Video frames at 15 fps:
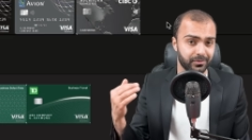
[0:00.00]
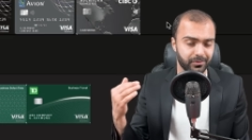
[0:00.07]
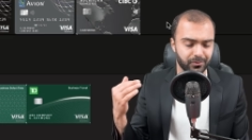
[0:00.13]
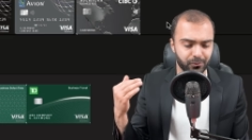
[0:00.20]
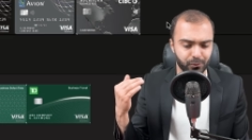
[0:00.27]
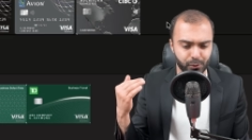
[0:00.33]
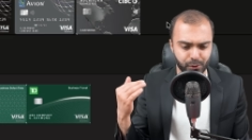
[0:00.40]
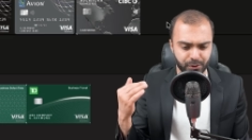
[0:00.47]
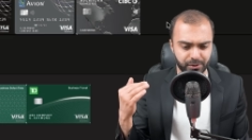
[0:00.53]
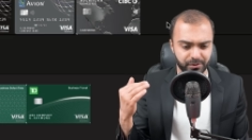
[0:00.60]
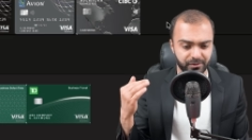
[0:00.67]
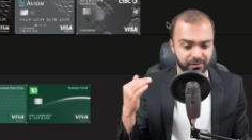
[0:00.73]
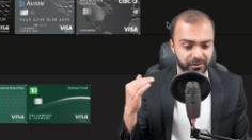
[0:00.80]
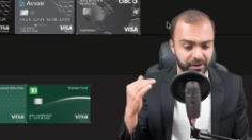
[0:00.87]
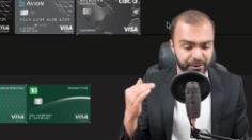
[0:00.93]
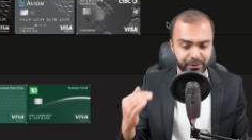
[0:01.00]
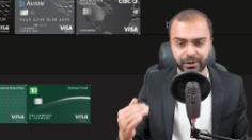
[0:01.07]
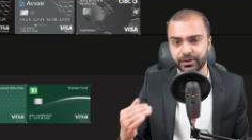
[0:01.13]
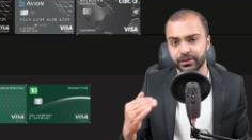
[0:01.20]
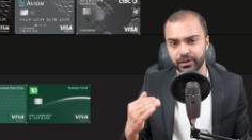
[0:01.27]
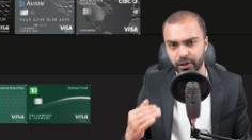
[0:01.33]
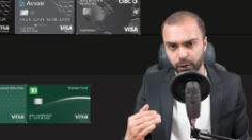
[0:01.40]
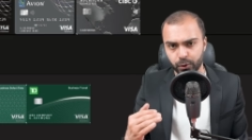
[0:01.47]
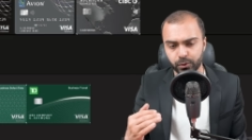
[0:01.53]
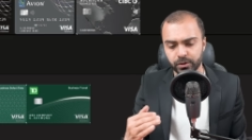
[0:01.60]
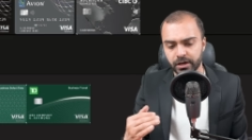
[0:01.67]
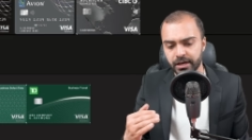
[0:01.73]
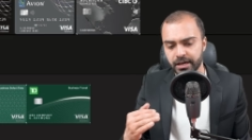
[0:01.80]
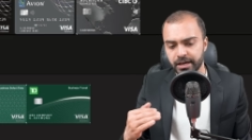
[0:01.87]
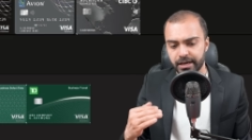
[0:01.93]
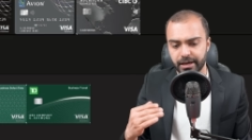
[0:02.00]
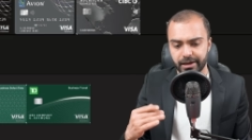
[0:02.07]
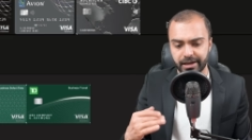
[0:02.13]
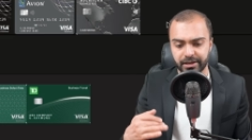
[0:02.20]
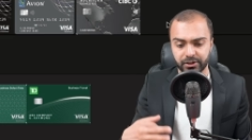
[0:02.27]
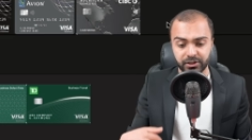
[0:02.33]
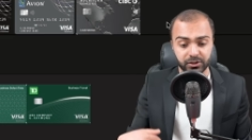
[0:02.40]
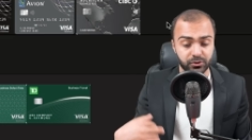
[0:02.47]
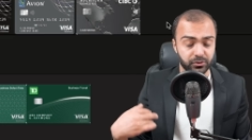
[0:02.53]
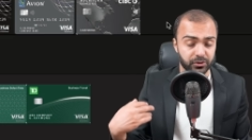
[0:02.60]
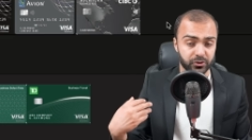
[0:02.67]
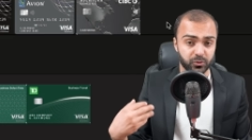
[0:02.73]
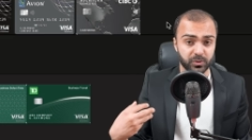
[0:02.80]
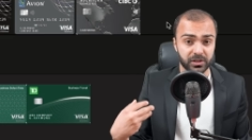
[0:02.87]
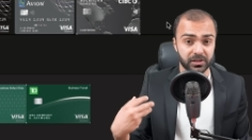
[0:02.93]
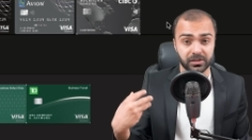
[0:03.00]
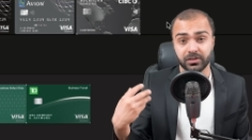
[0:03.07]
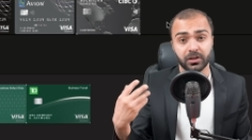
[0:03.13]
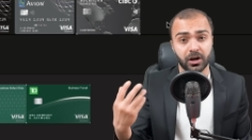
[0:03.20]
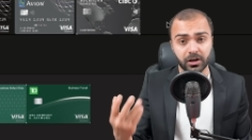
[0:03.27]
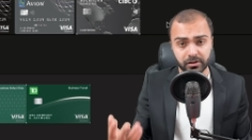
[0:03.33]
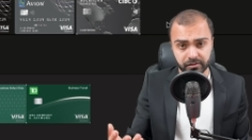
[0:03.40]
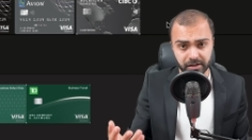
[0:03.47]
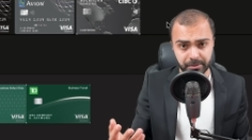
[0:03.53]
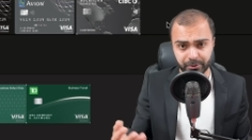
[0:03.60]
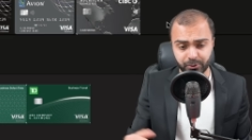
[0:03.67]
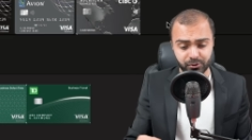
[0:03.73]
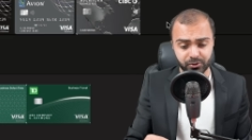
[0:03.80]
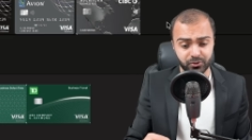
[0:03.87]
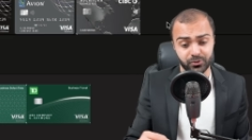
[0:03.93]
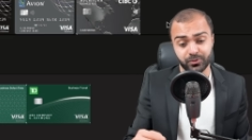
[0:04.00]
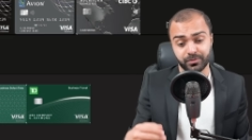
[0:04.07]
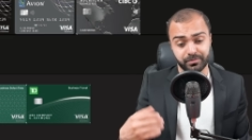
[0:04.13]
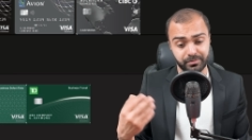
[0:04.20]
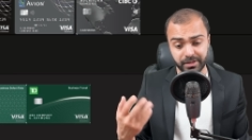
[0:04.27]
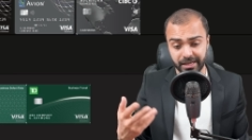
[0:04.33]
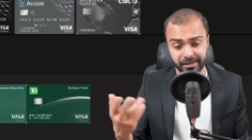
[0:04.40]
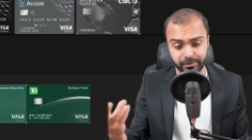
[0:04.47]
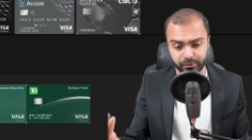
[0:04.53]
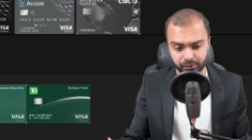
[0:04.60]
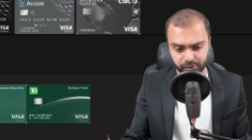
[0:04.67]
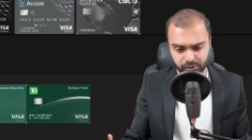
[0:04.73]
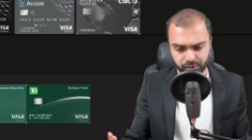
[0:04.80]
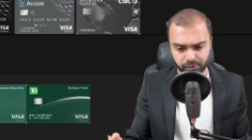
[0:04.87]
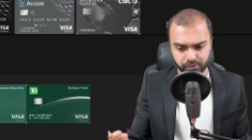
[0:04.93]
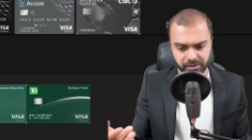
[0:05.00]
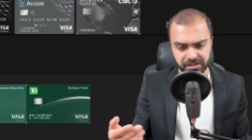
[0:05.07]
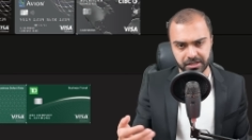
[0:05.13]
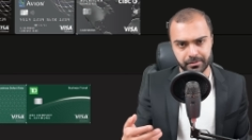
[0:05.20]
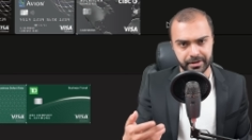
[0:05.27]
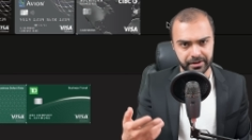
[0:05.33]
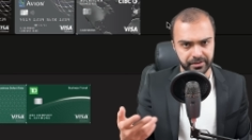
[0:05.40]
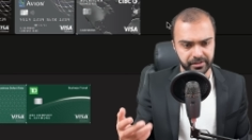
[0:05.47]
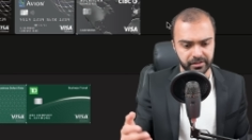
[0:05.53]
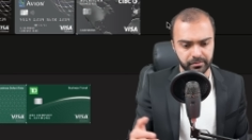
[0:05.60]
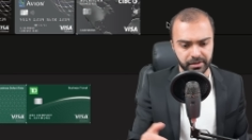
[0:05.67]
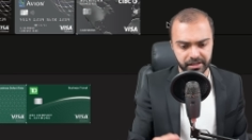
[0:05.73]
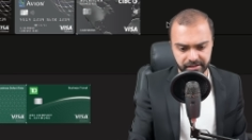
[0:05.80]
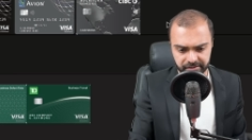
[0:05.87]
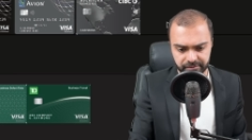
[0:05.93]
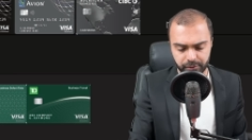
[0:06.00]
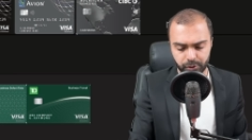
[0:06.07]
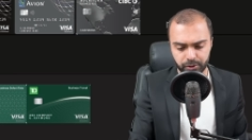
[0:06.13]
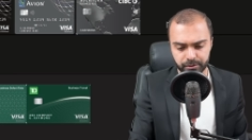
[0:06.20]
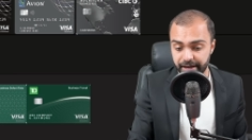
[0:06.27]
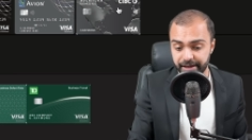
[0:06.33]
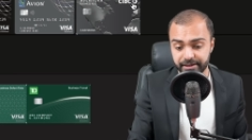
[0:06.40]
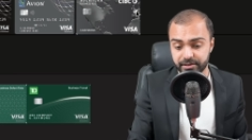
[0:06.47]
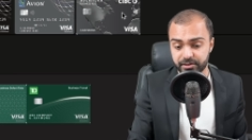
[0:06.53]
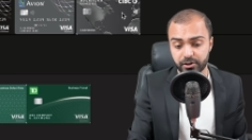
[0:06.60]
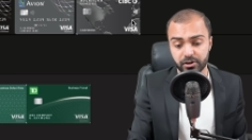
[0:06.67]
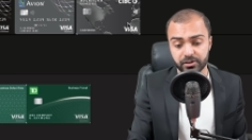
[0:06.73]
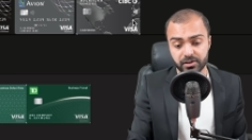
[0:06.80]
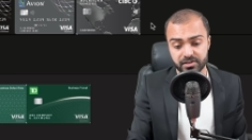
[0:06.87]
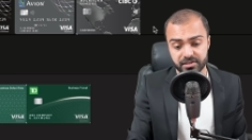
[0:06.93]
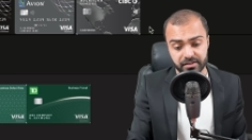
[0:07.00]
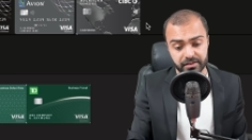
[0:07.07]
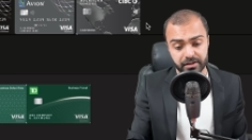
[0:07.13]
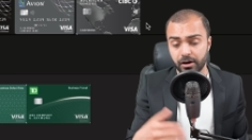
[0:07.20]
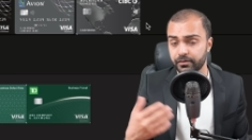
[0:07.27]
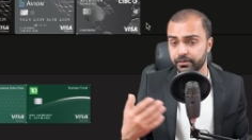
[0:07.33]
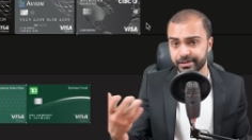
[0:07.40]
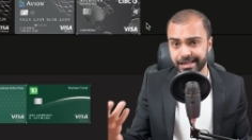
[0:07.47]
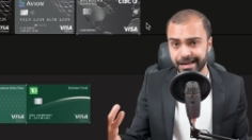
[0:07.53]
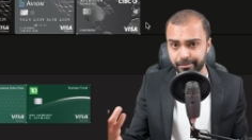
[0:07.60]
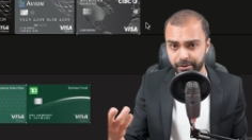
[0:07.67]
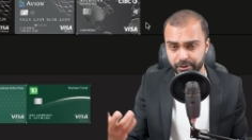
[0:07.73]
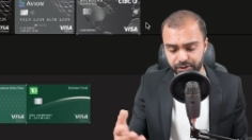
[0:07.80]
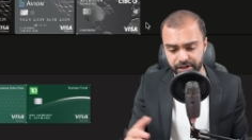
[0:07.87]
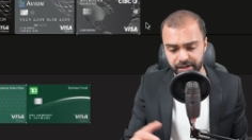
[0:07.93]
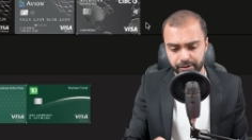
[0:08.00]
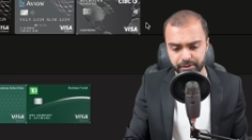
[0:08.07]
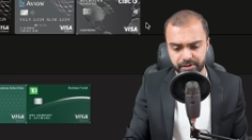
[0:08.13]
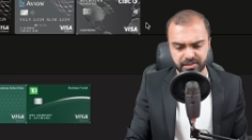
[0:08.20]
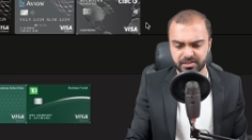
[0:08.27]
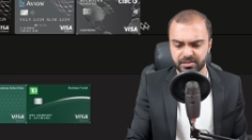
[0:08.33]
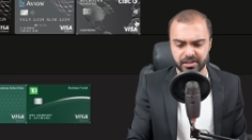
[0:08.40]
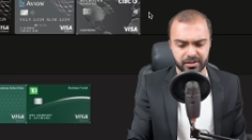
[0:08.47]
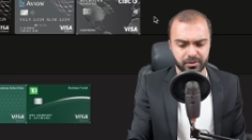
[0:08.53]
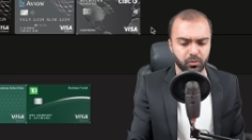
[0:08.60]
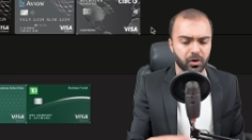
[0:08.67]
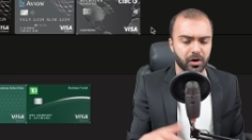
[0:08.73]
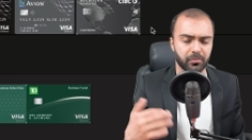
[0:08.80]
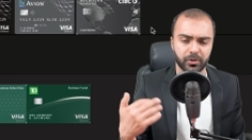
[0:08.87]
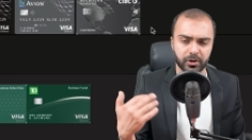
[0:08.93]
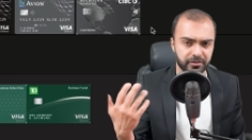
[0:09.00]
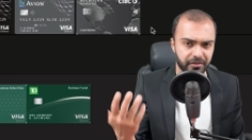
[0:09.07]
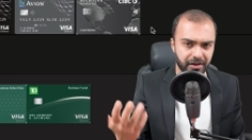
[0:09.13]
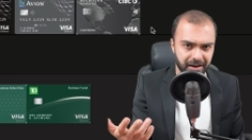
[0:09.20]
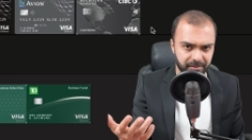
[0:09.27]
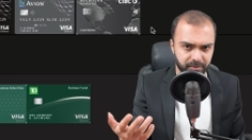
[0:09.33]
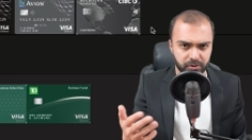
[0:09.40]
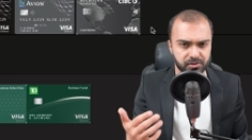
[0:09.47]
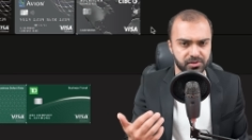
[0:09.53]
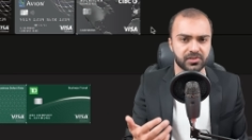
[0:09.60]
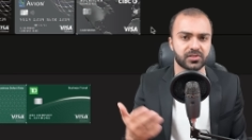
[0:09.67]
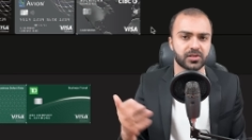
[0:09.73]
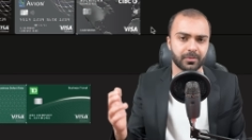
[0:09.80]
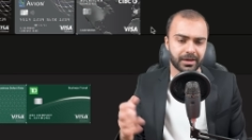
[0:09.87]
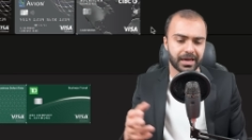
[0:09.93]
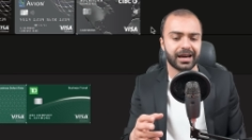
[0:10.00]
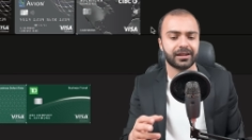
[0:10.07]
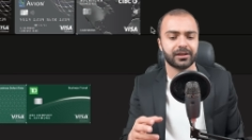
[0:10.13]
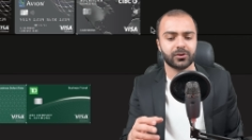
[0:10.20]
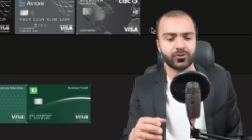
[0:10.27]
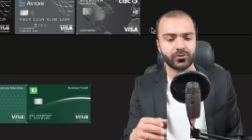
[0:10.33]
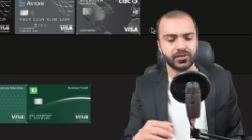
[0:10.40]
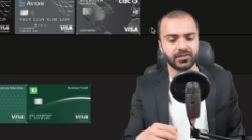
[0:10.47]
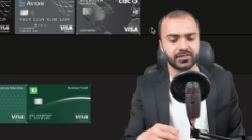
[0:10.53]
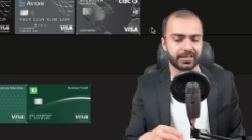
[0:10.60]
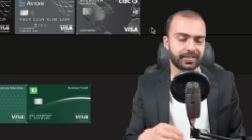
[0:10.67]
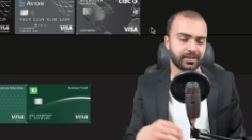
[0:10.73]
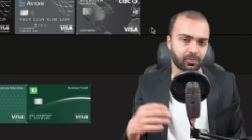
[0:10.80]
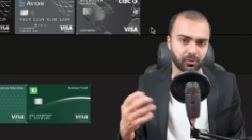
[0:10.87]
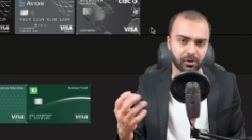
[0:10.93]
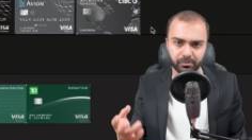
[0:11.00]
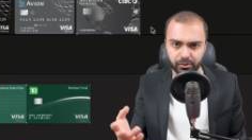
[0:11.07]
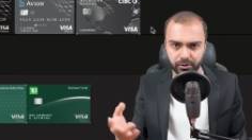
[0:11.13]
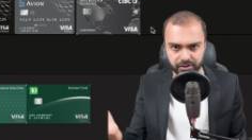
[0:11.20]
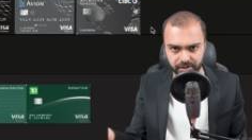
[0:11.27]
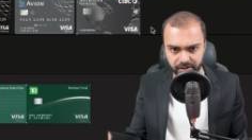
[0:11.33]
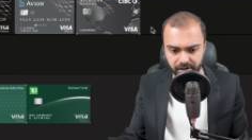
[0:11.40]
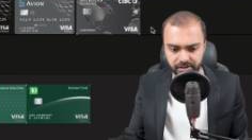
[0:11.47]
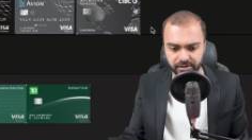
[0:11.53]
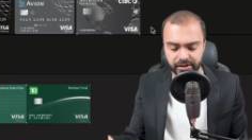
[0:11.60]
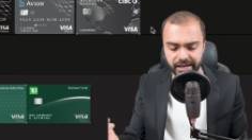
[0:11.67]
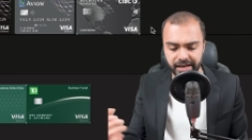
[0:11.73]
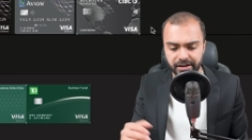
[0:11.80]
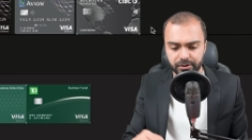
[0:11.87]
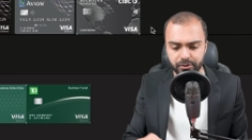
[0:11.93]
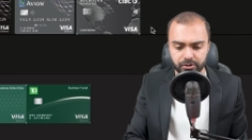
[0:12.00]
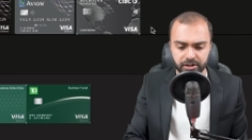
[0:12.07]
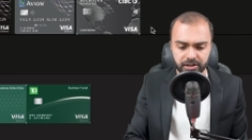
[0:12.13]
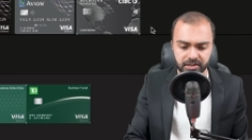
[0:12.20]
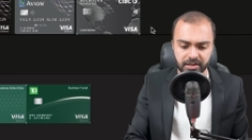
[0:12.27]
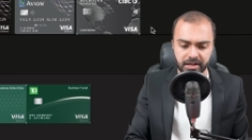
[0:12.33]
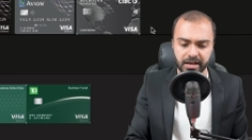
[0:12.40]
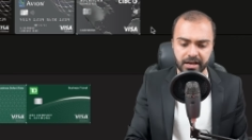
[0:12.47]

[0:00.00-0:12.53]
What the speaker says: worth very low, and you need to accumulate a lot of them in order to be able to redeem anything meaningful. And this card doesn't even offer that much anyways. It's like 1.5 points on some categories and then 1 point on other categories.